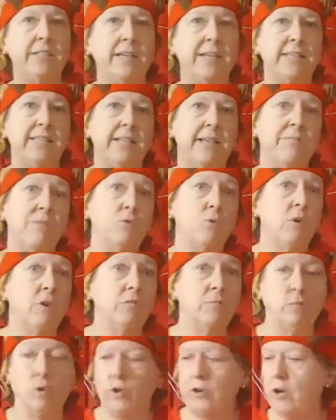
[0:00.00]
I saved
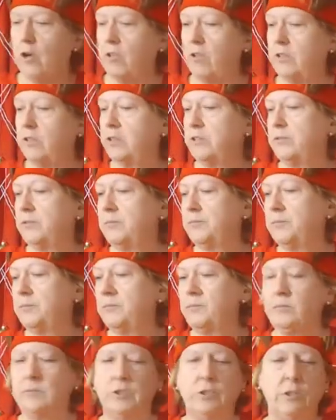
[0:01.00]
12 more dollars.
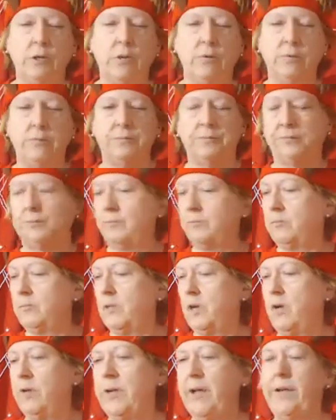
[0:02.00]
So,
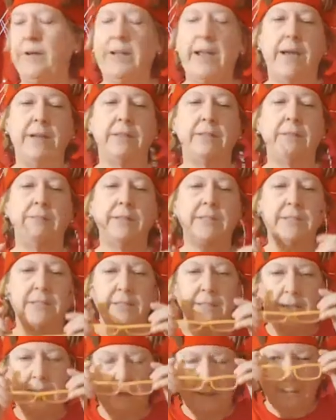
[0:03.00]
okay, yeah. Let me
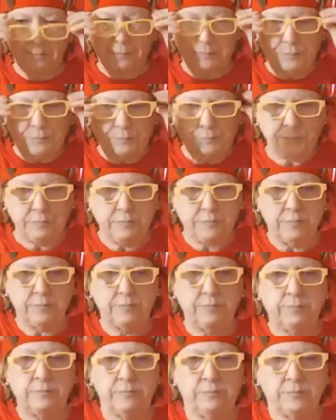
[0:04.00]
see. Um,
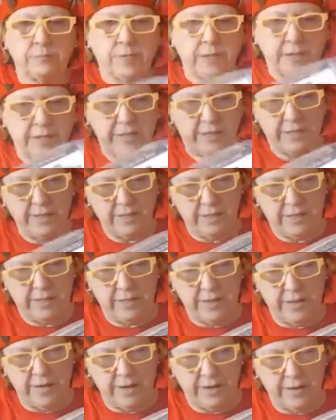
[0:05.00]
This is
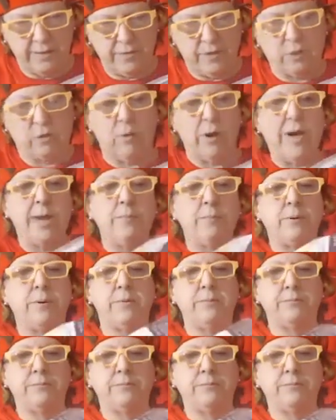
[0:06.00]
the, uh, the grape.